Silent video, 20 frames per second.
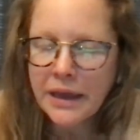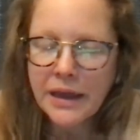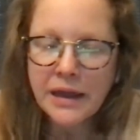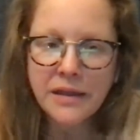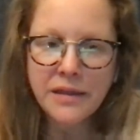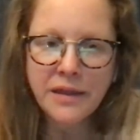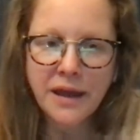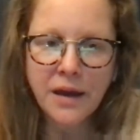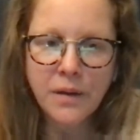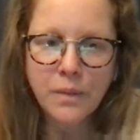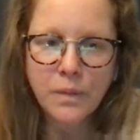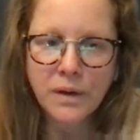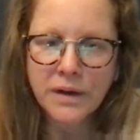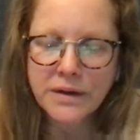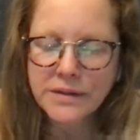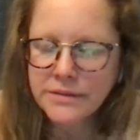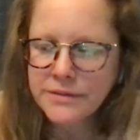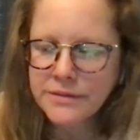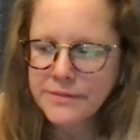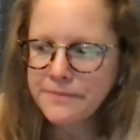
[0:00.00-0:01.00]
And that
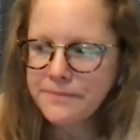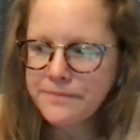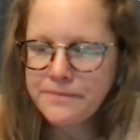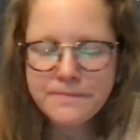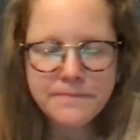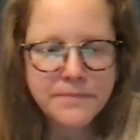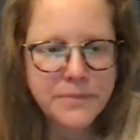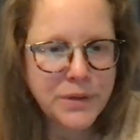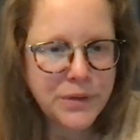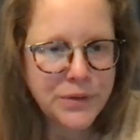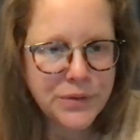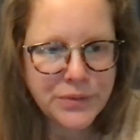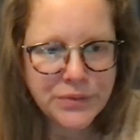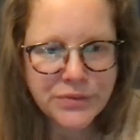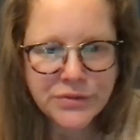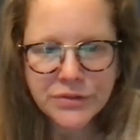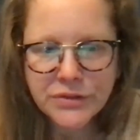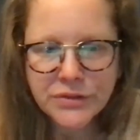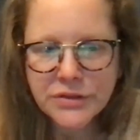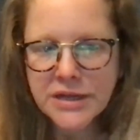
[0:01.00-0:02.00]
was
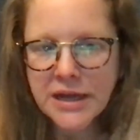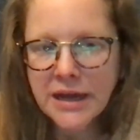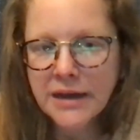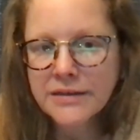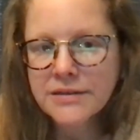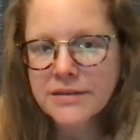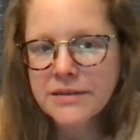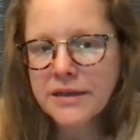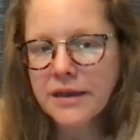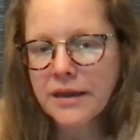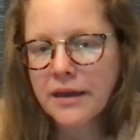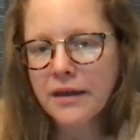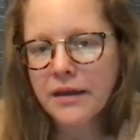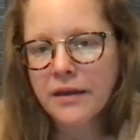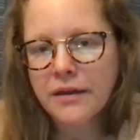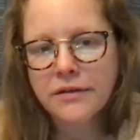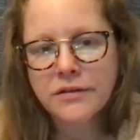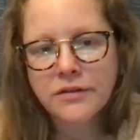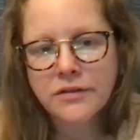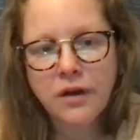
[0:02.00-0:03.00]
user
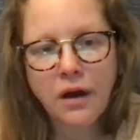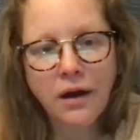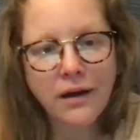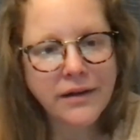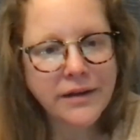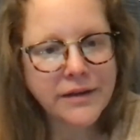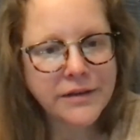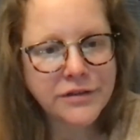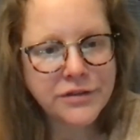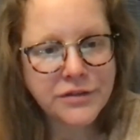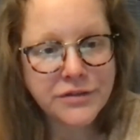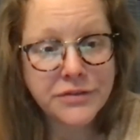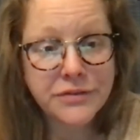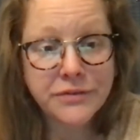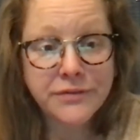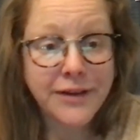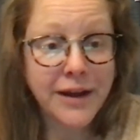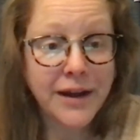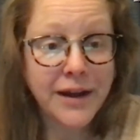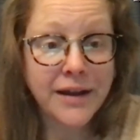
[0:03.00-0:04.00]
testing, talking to
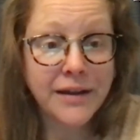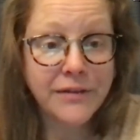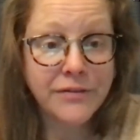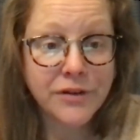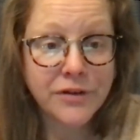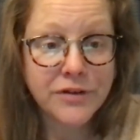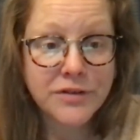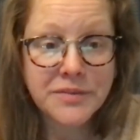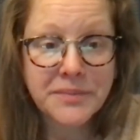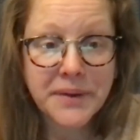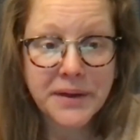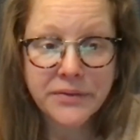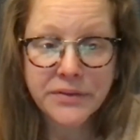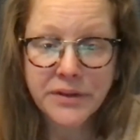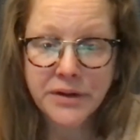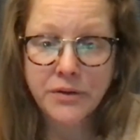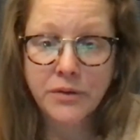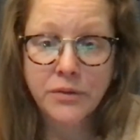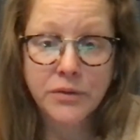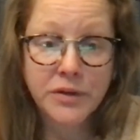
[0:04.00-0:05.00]
survivors about
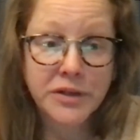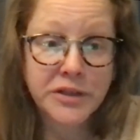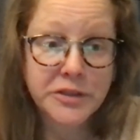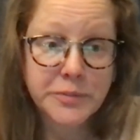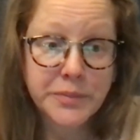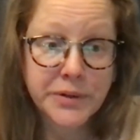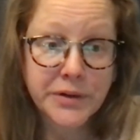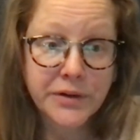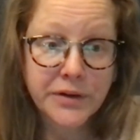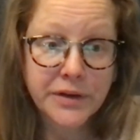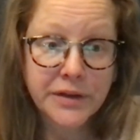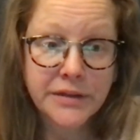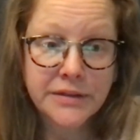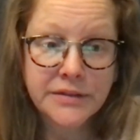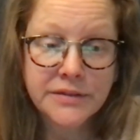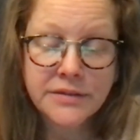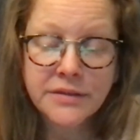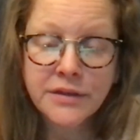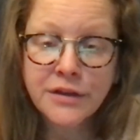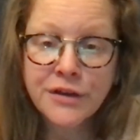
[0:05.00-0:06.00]
their own
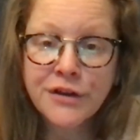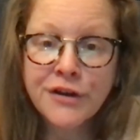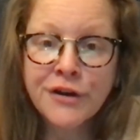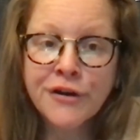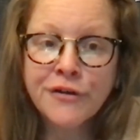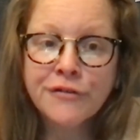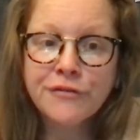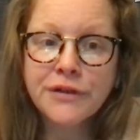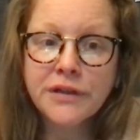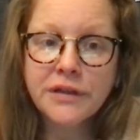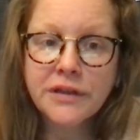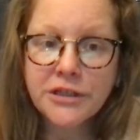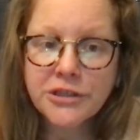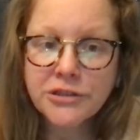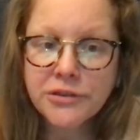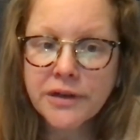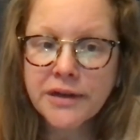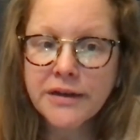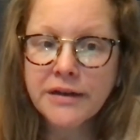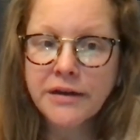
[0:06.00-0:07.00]
experience, really
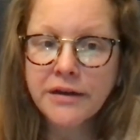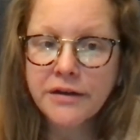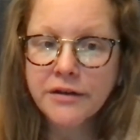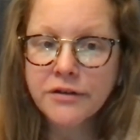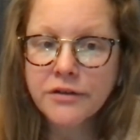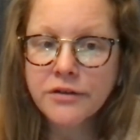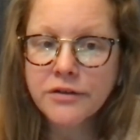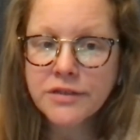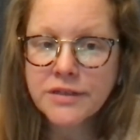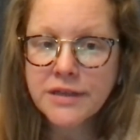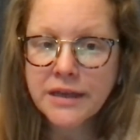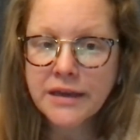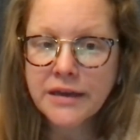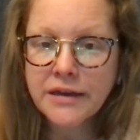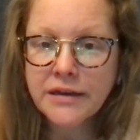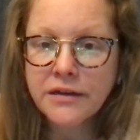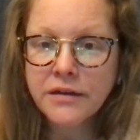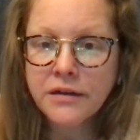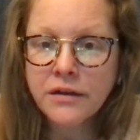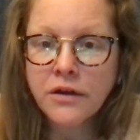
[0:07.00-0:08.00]
trying to
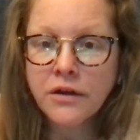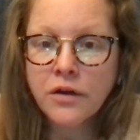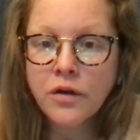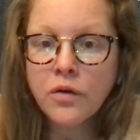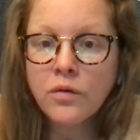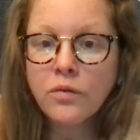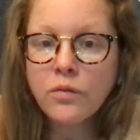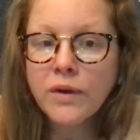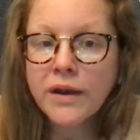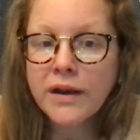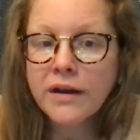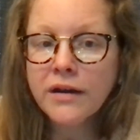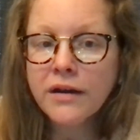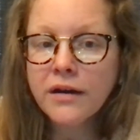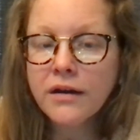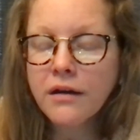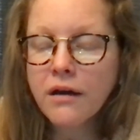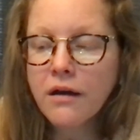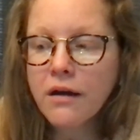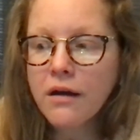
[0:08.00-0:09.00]
understand
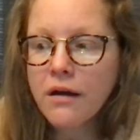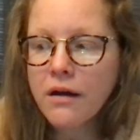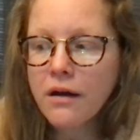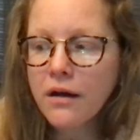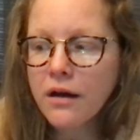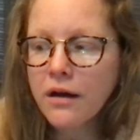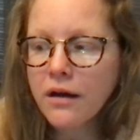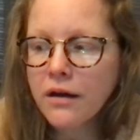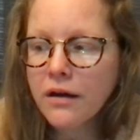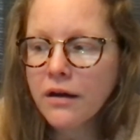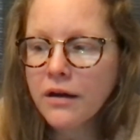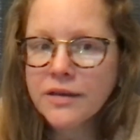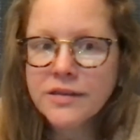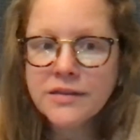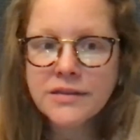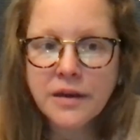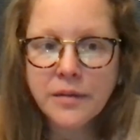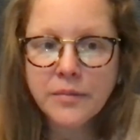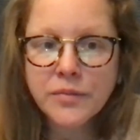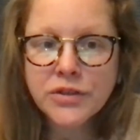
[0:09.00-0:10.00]
where our
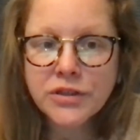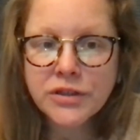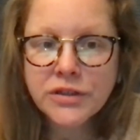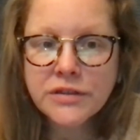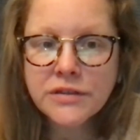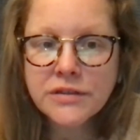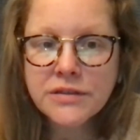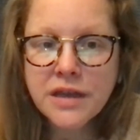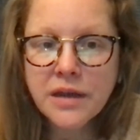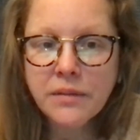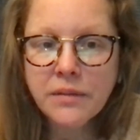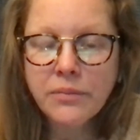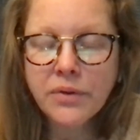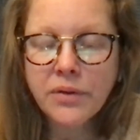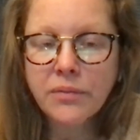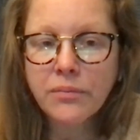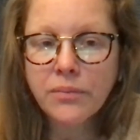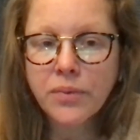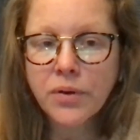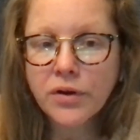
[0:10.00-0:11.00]
assumptions have
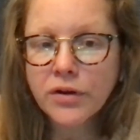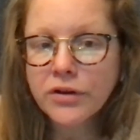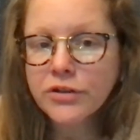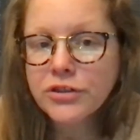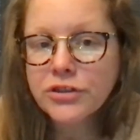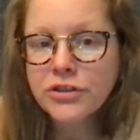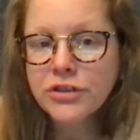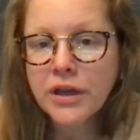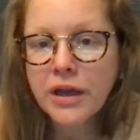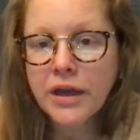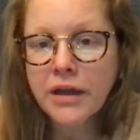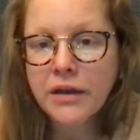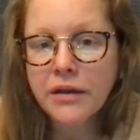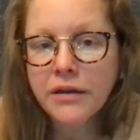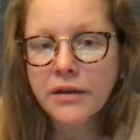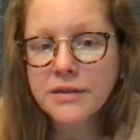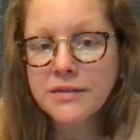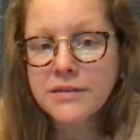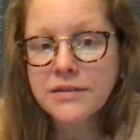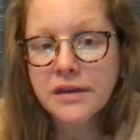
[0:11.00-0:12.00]
been pushed
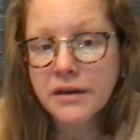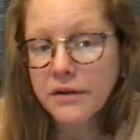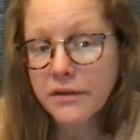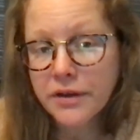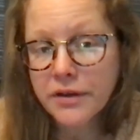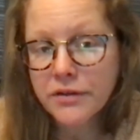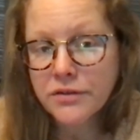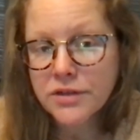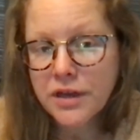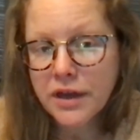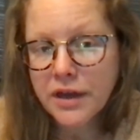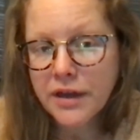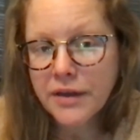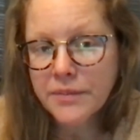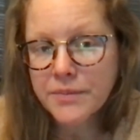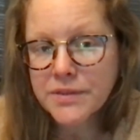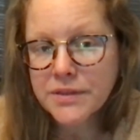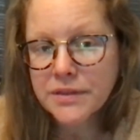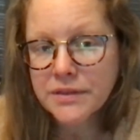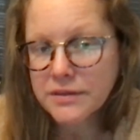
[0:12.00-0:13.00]
and the
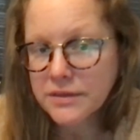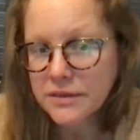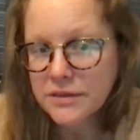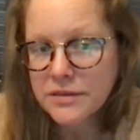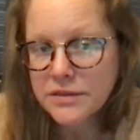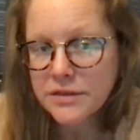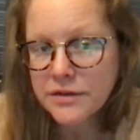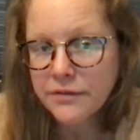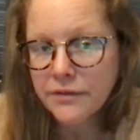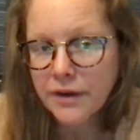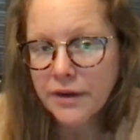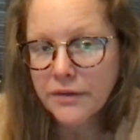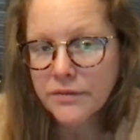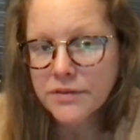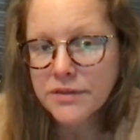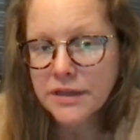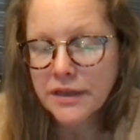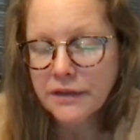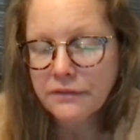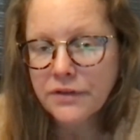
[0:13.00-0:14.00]
stereotypes existed
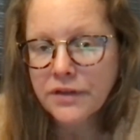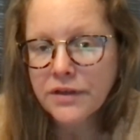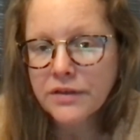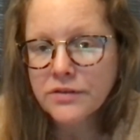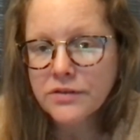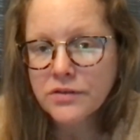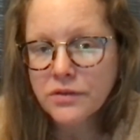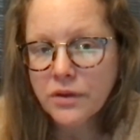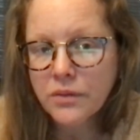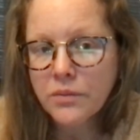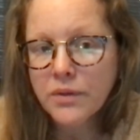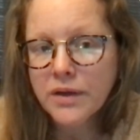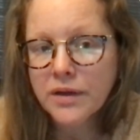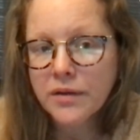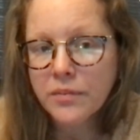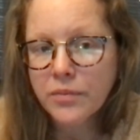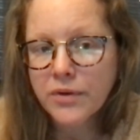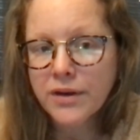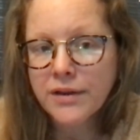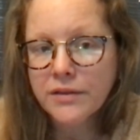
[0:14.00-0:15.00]
around safety so that we
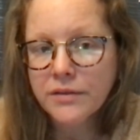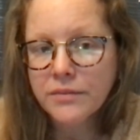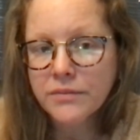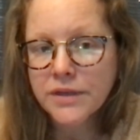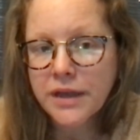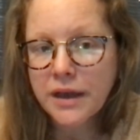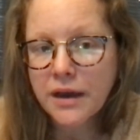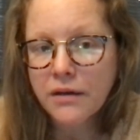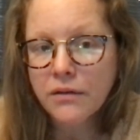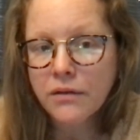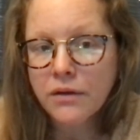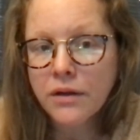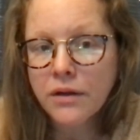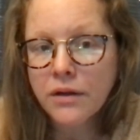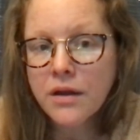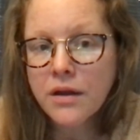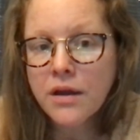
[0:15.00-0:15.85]
could break them down.